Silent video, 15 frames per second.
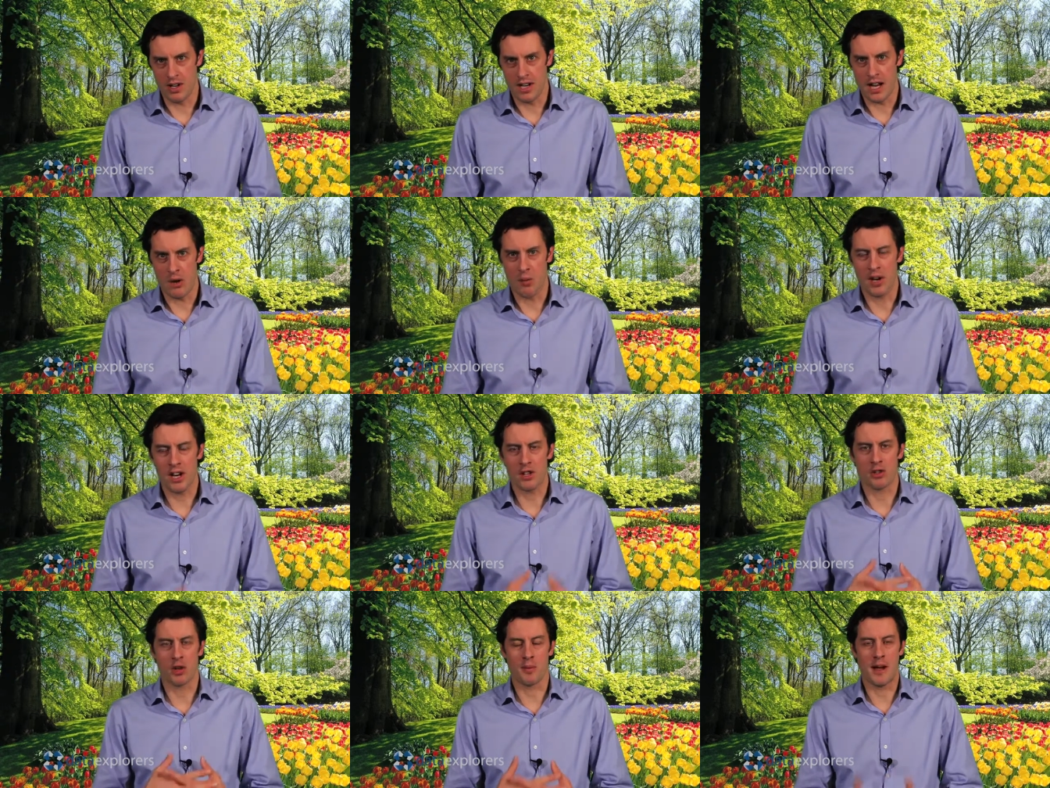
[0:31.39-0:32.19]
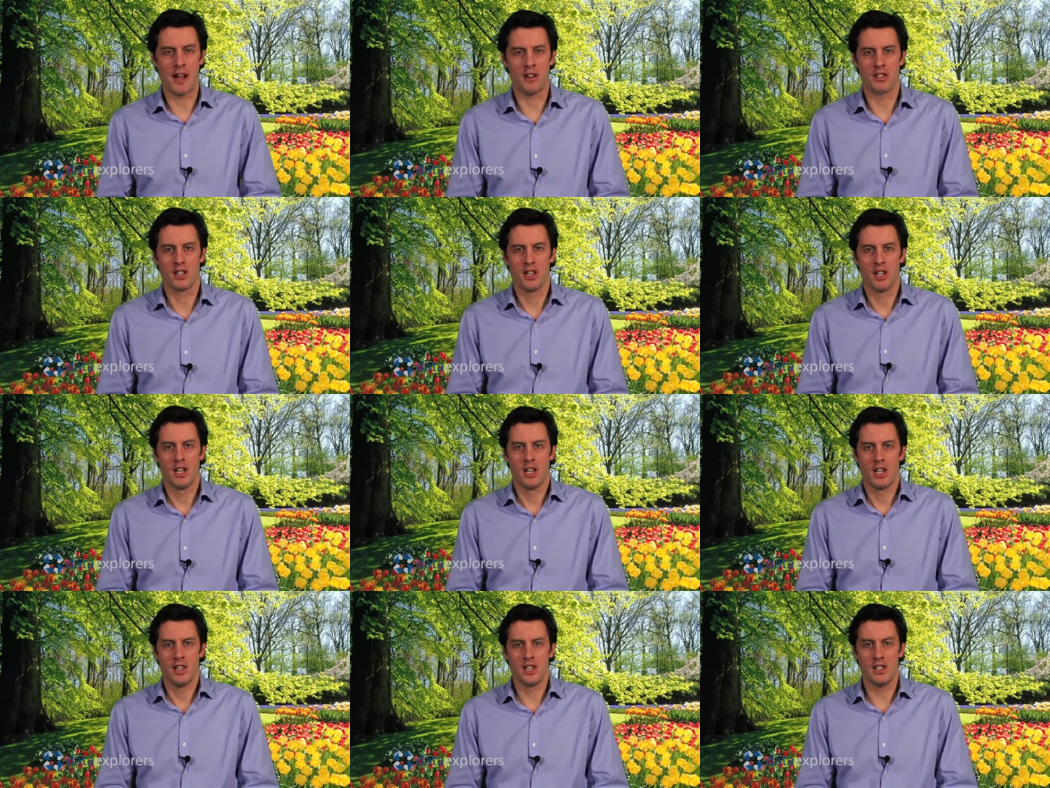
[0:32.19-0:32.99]
Now, we're going to talk about
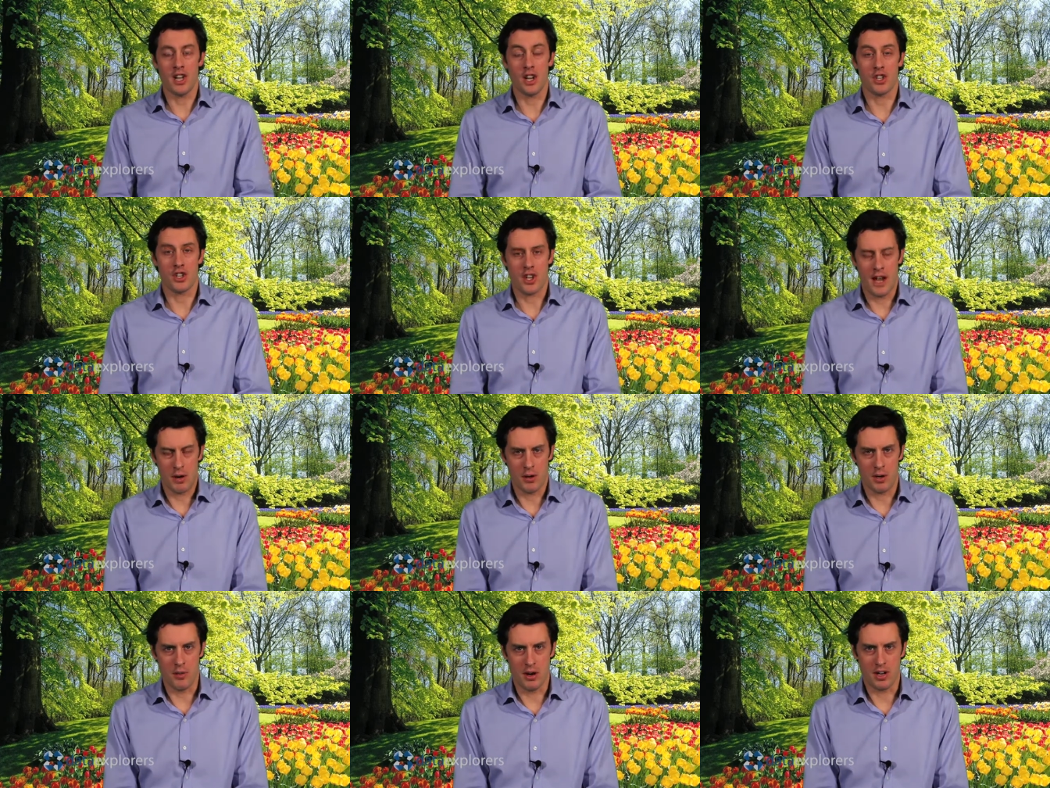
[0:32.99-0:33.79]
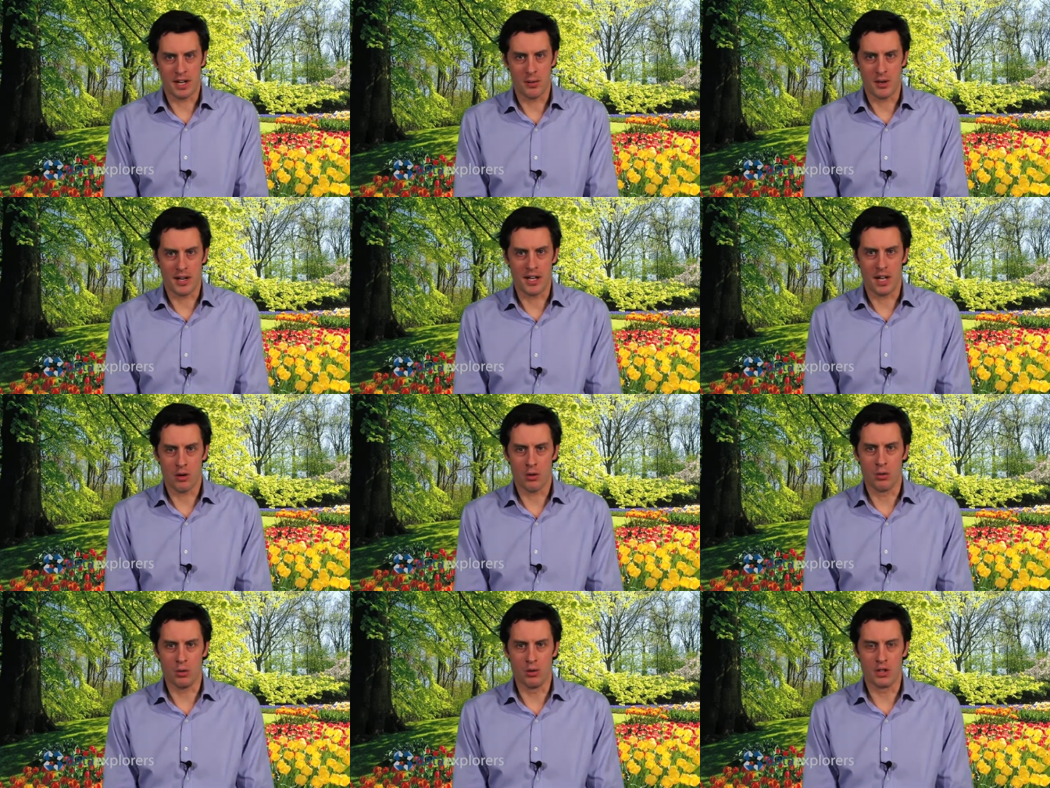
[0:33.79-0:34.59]
the Dutch equity market. We're going to go
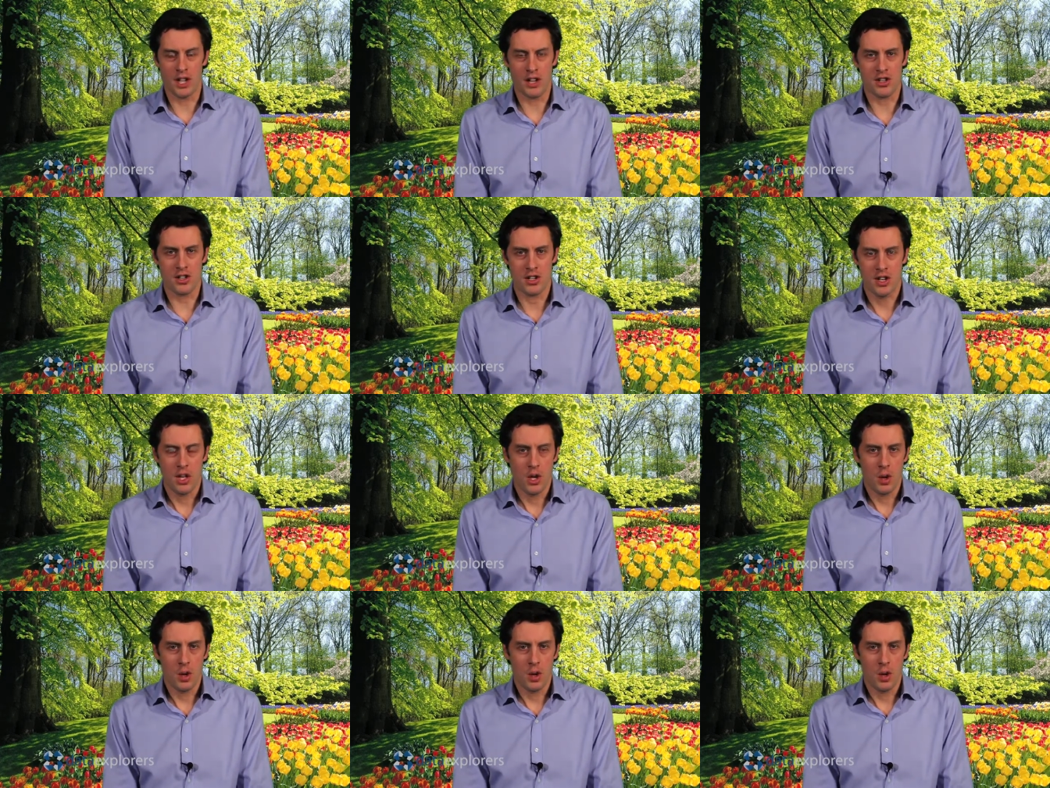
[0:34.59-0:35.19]
all Dutch.